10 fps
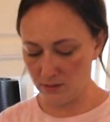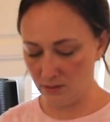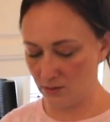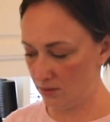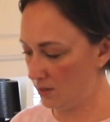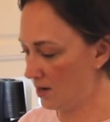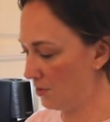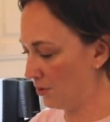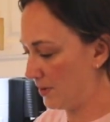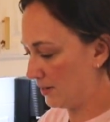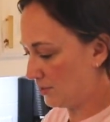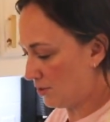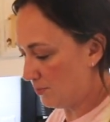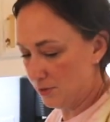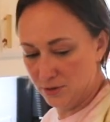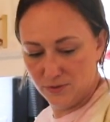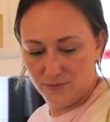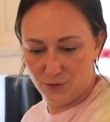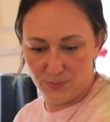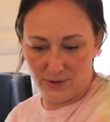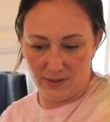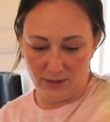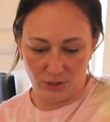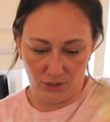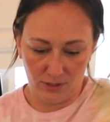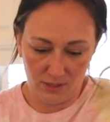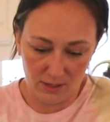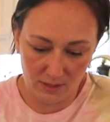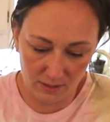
So now we're back to our bigger formulation here.